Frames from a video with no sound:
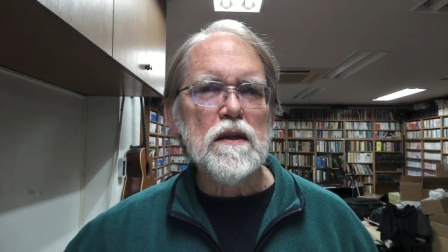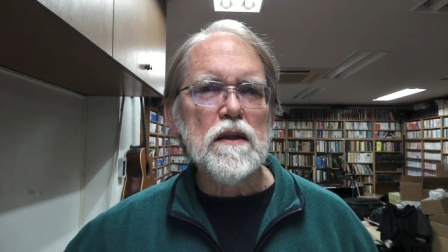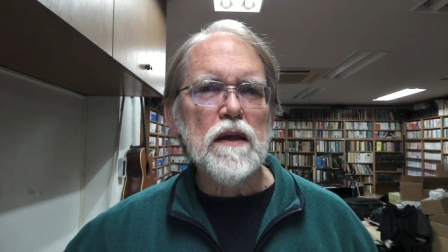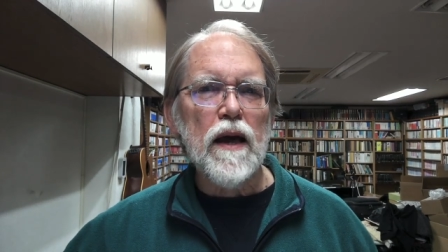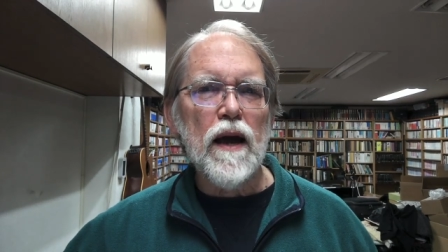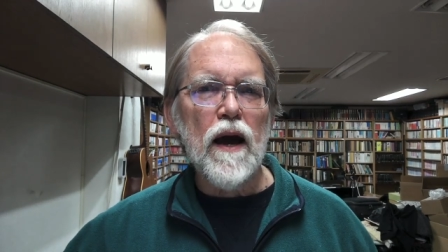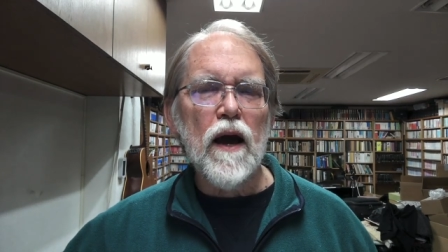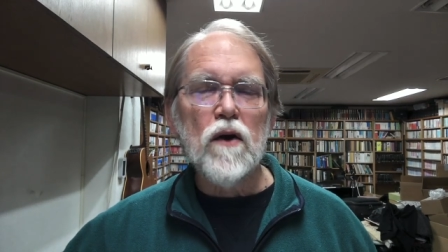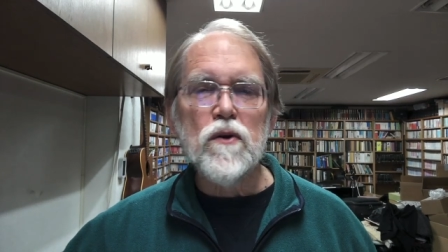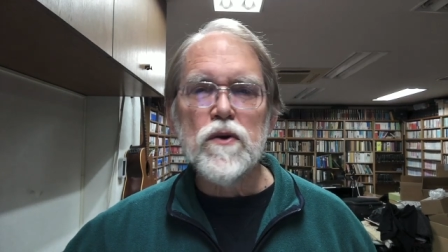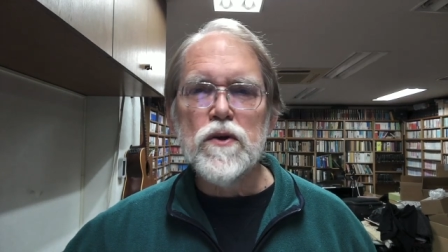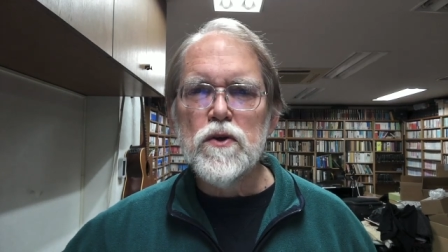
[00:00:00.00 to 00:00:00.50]

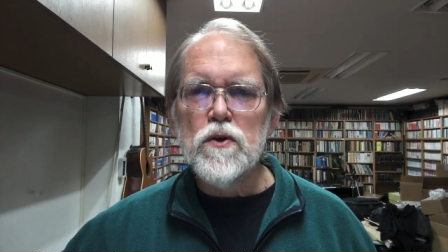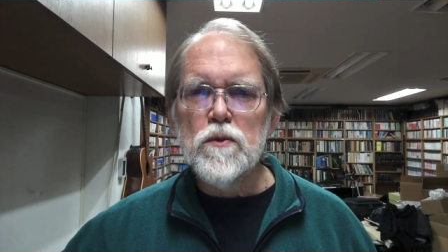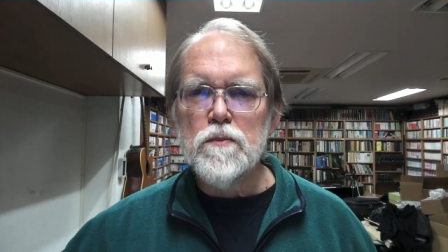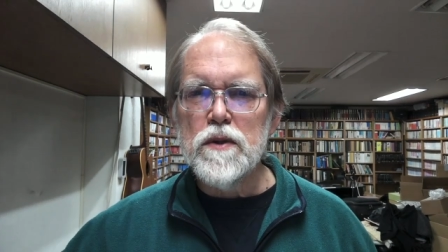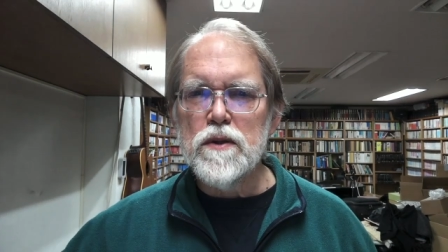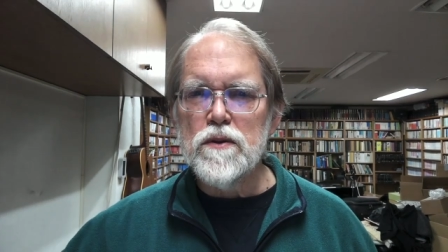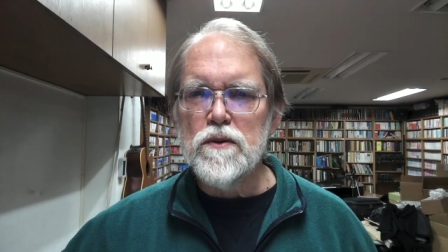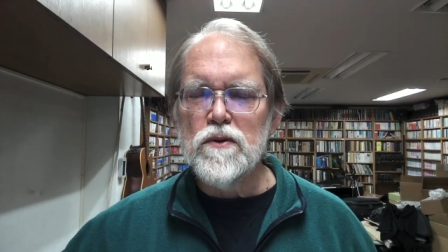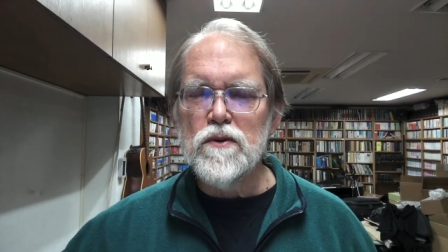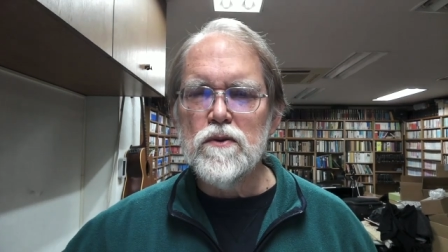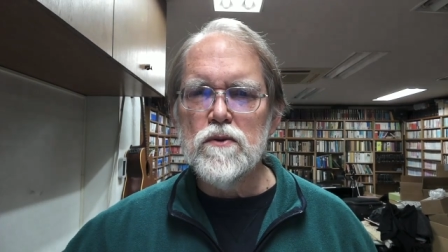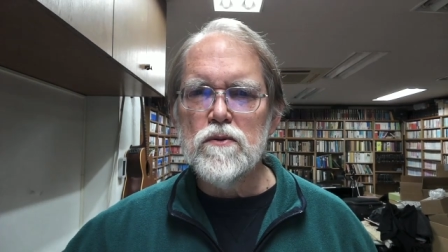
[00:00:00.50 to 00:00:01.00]
how
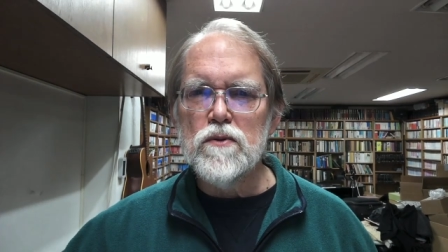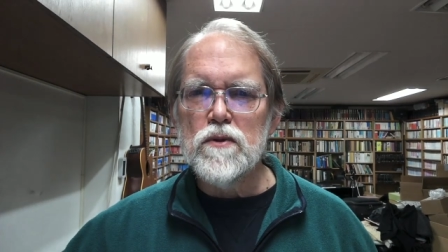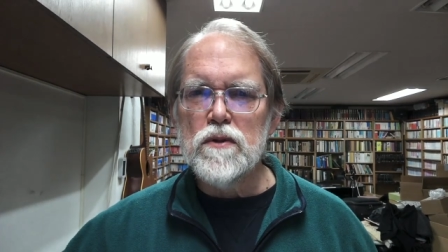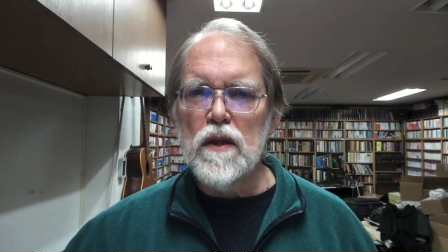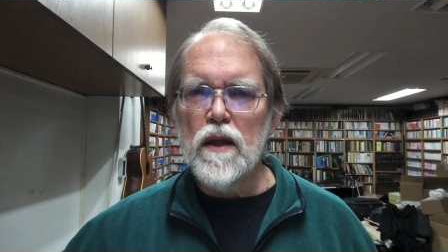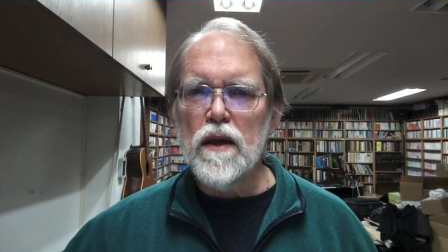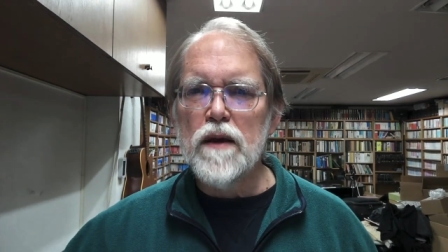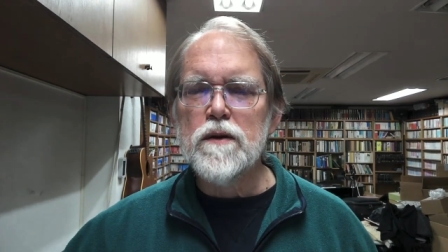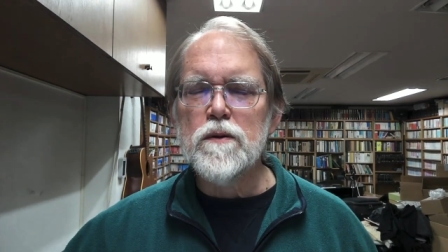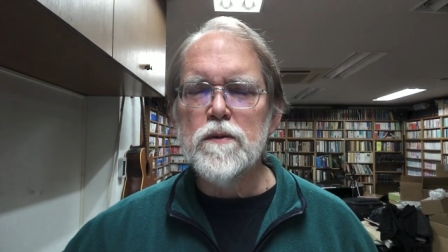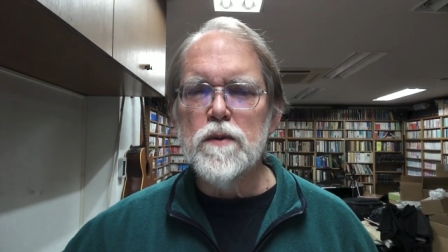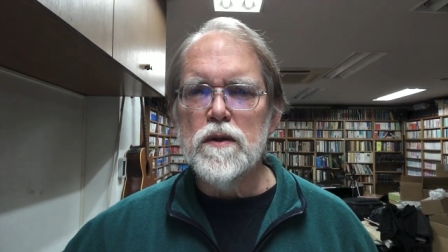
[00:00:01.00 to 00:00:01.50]
humans use
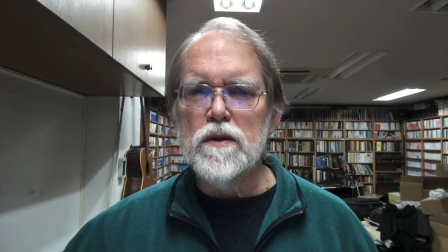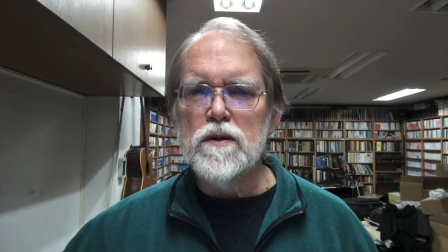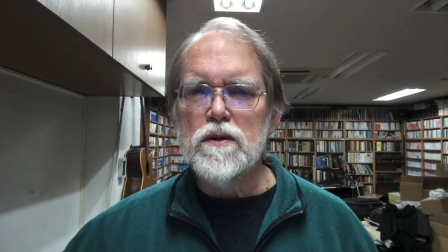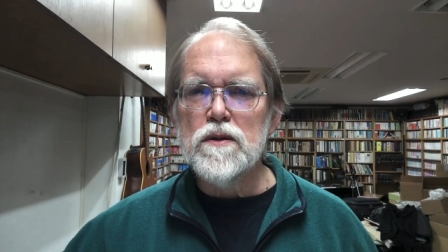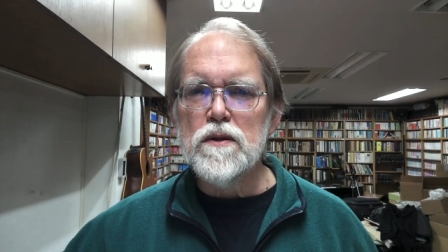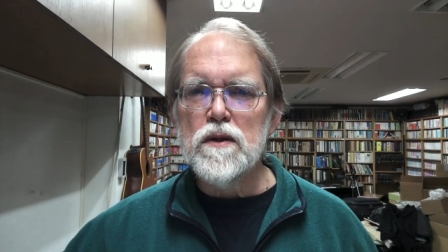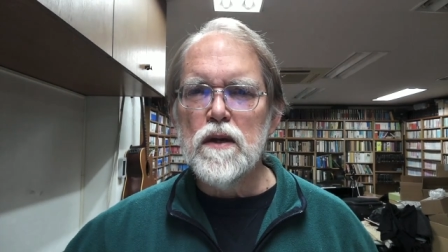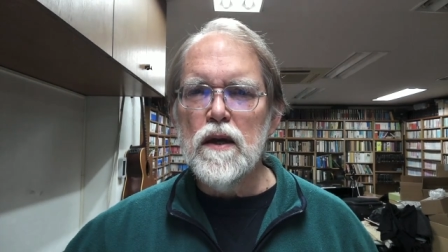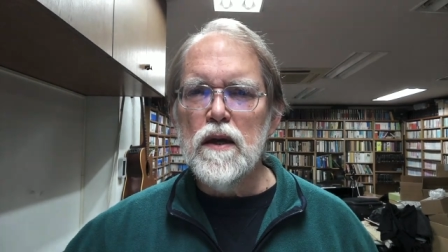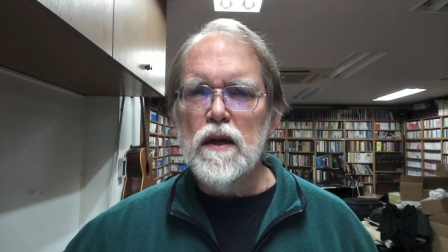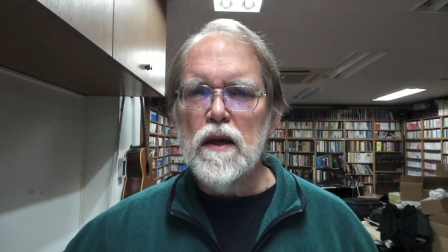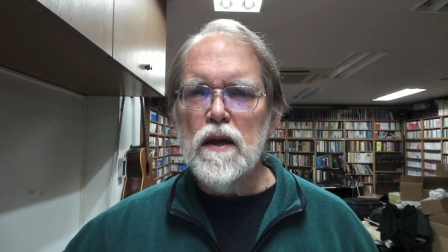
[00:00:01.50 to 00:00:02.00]
language.